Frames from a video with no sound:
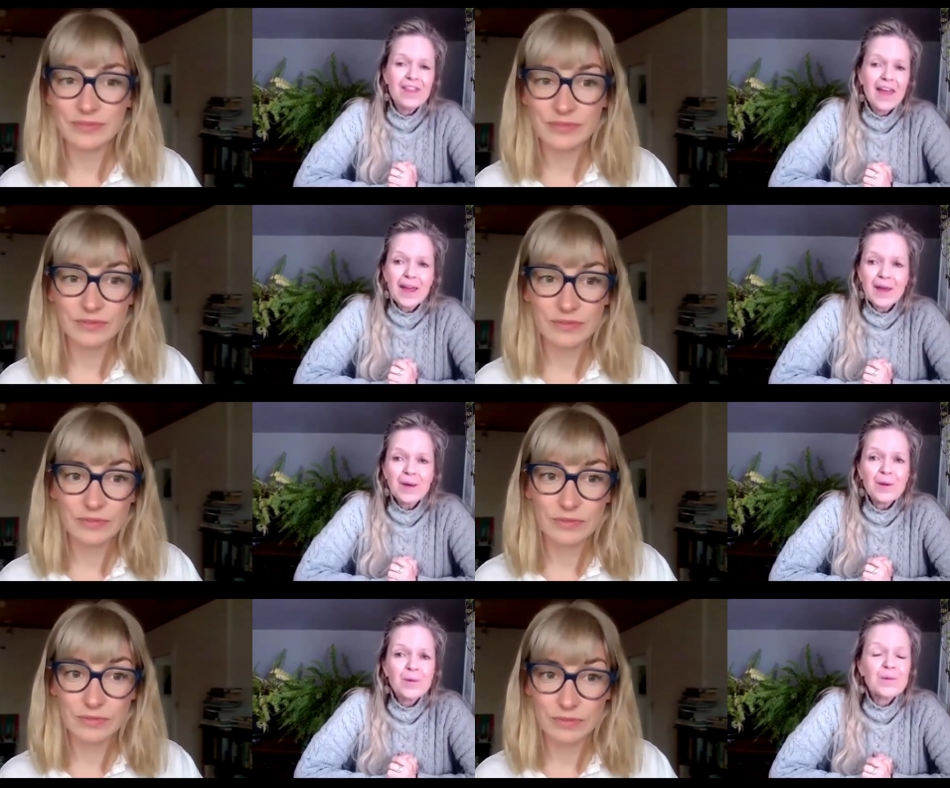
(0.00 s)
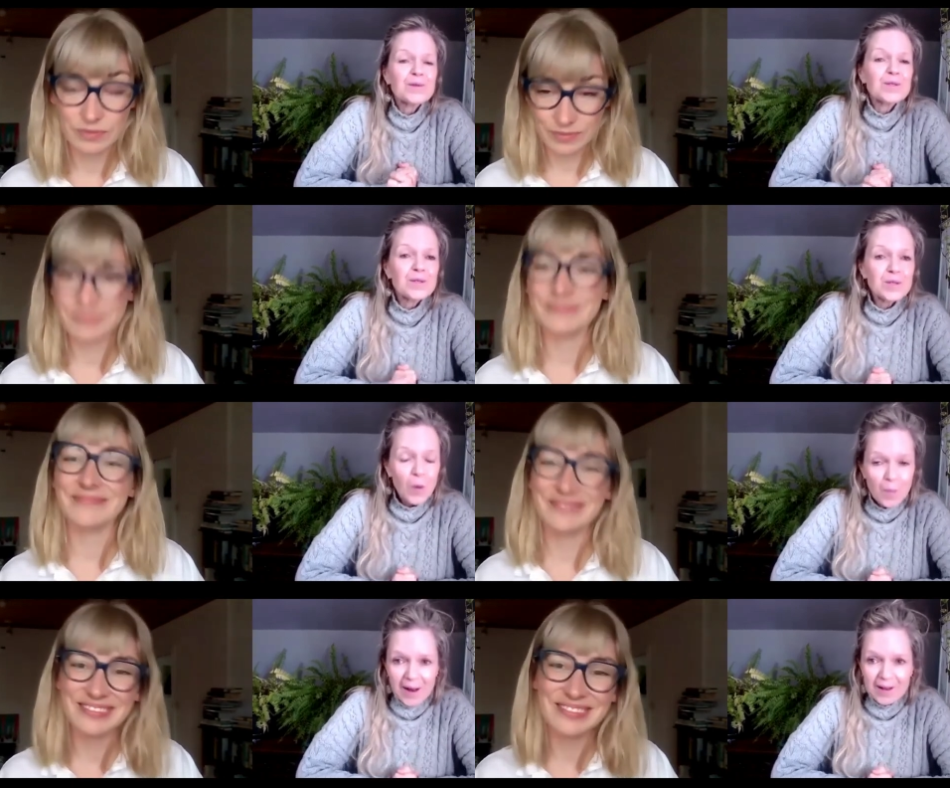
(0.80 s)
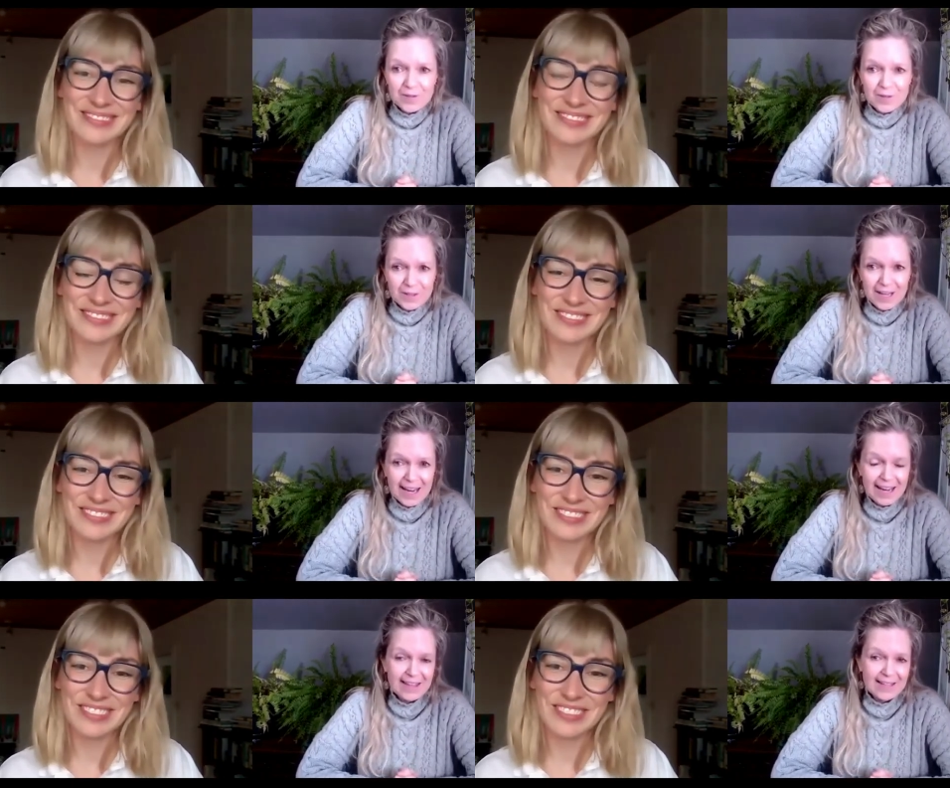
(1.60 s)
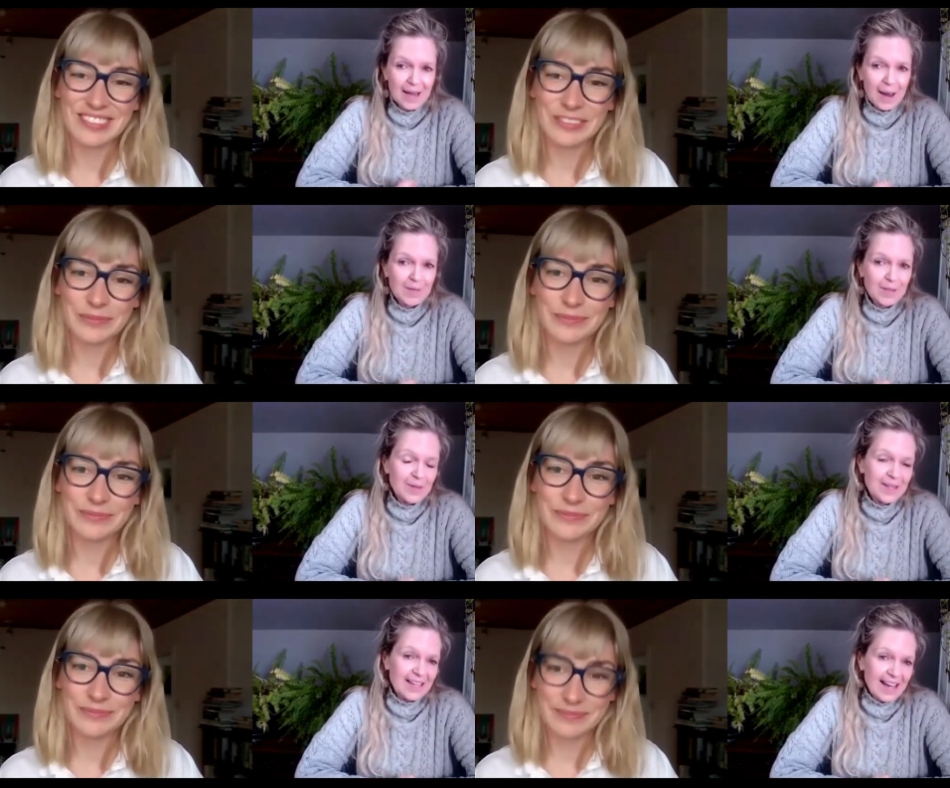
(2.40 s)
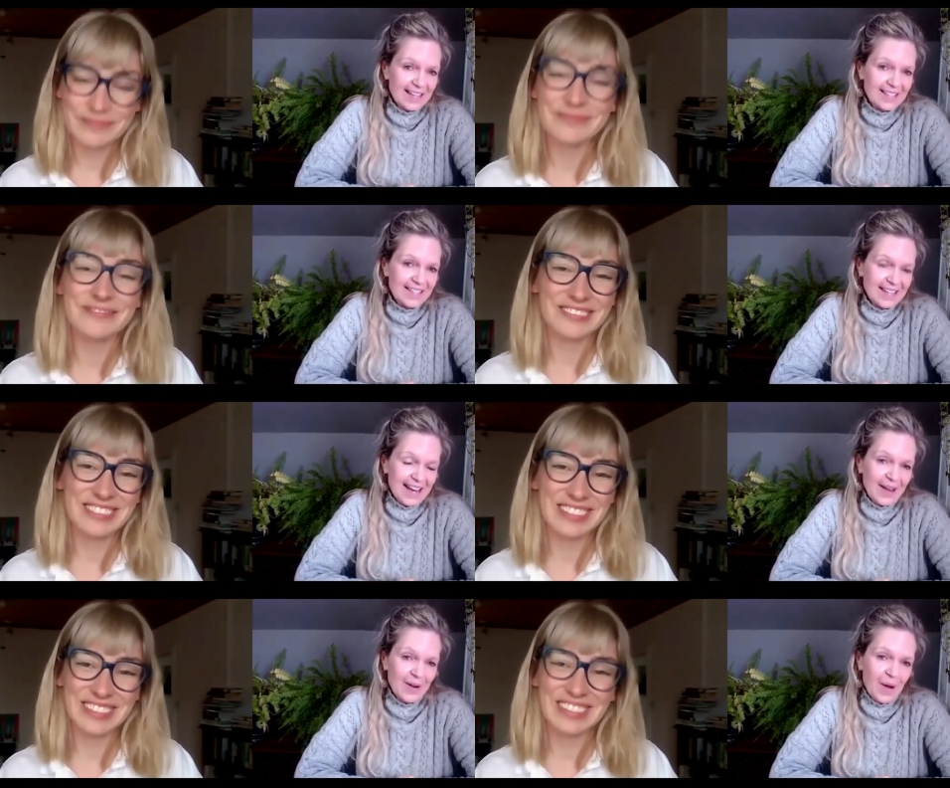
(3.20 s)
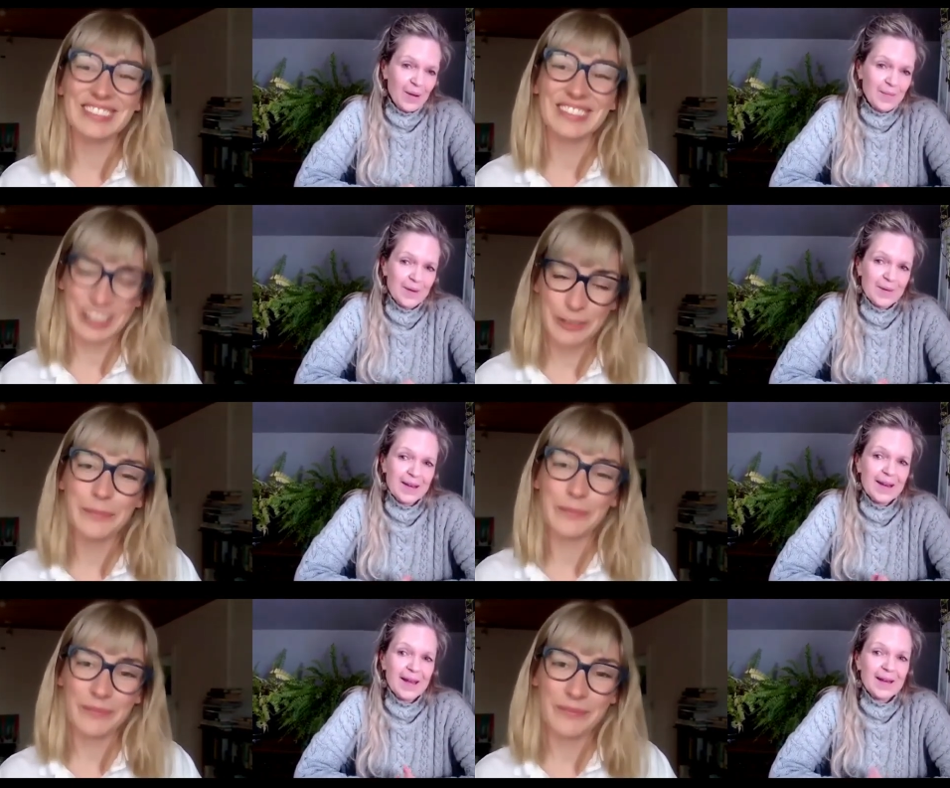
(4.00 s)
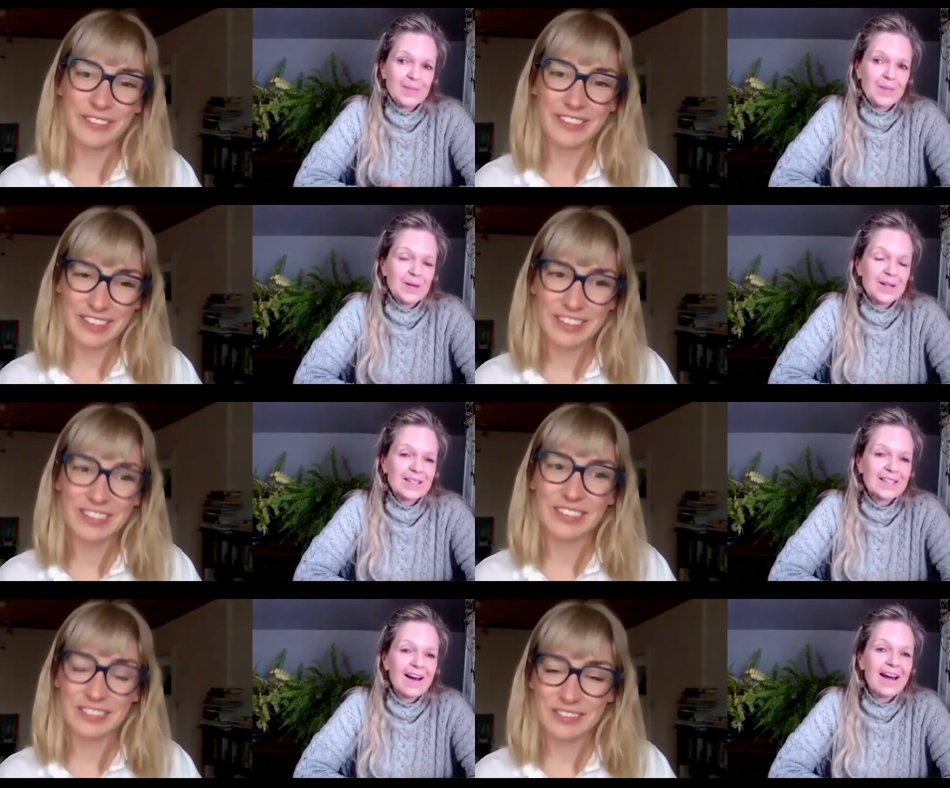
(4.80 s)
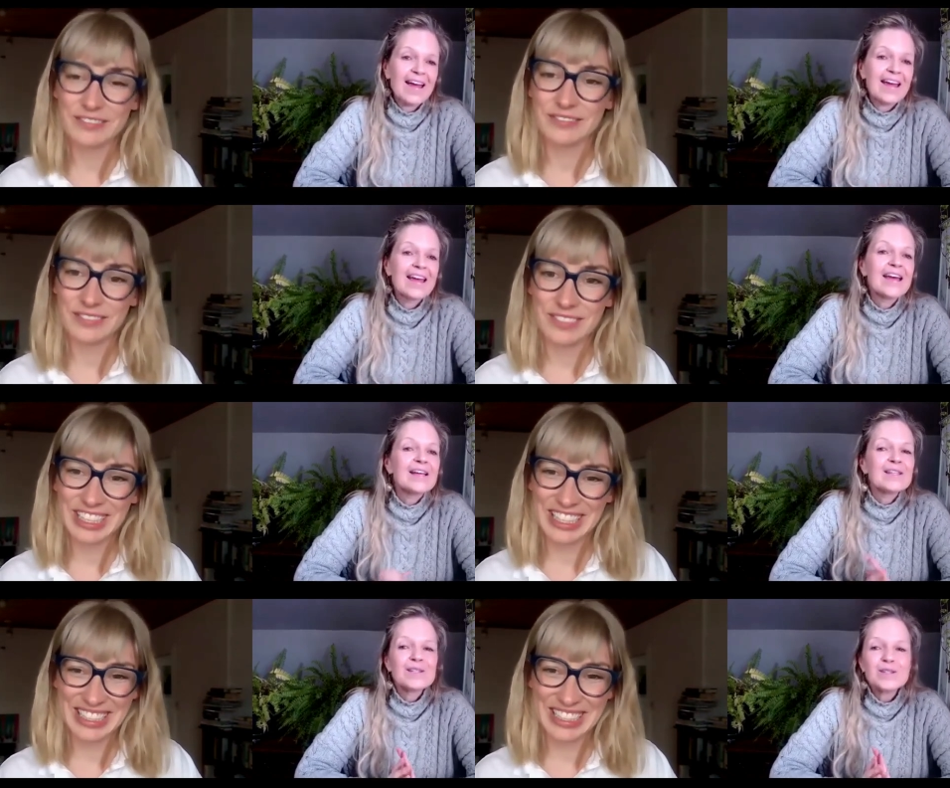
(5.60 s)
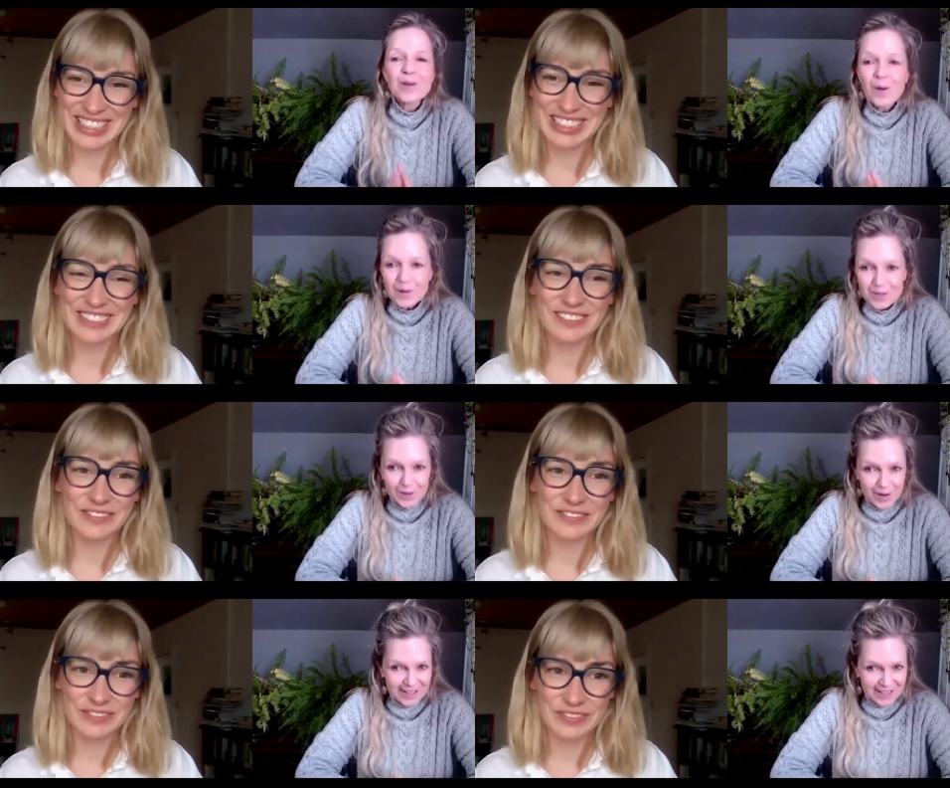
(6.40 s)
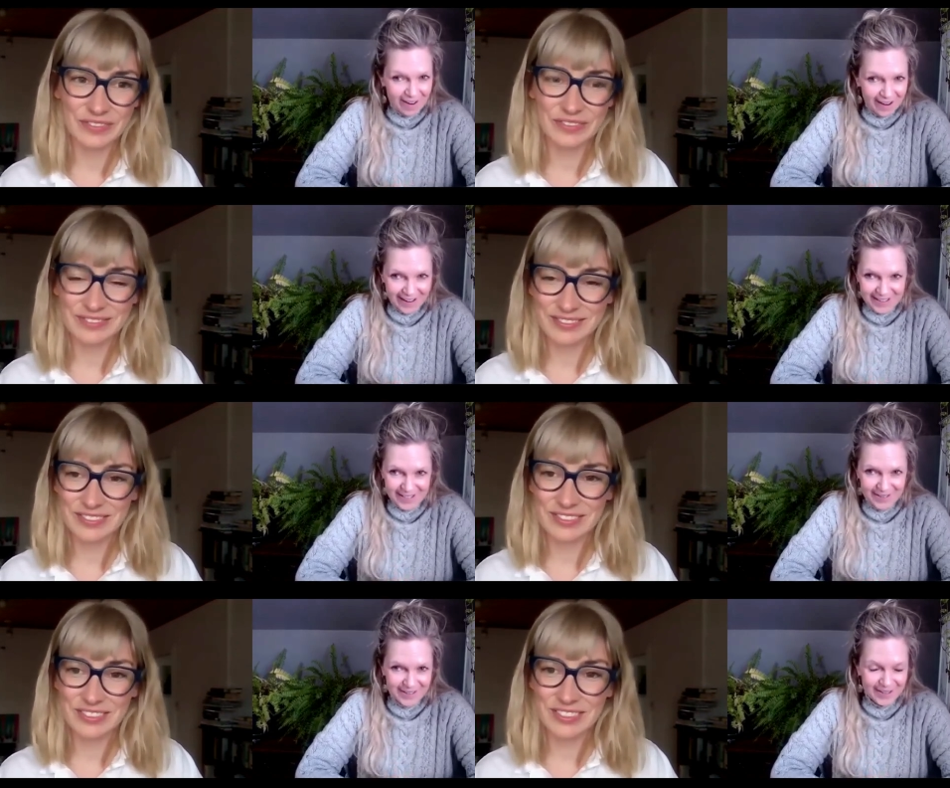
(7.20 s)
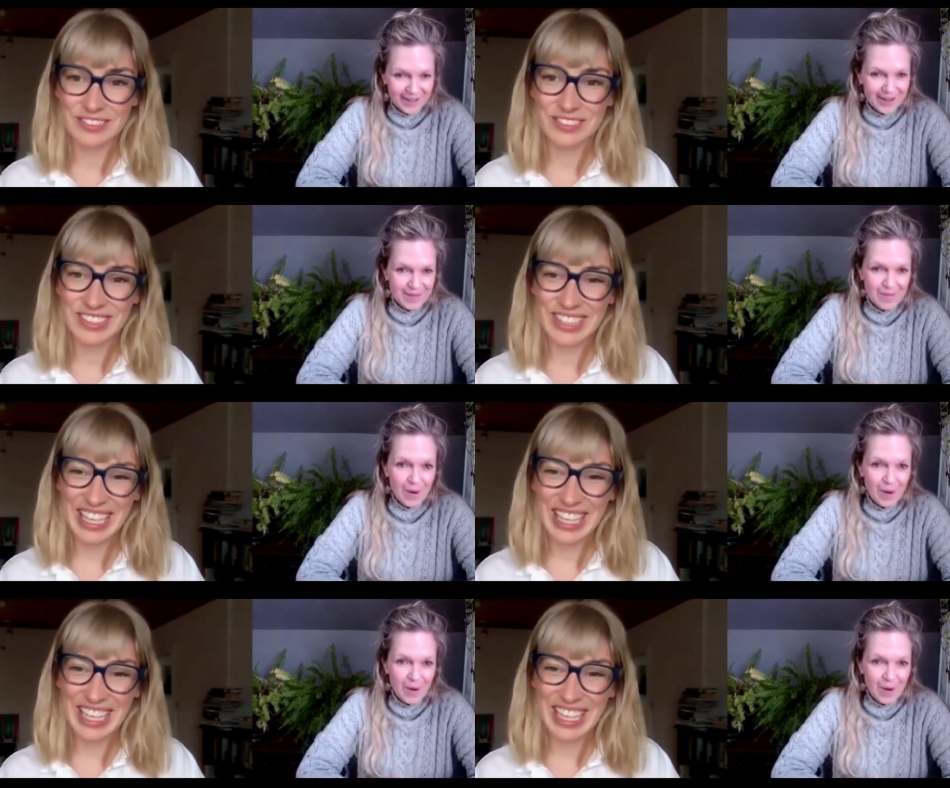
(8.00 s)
Speaker 1: thank you so much for taking the time to be a guest today on All About Canadian Books. I so enjoyed talking to you and learning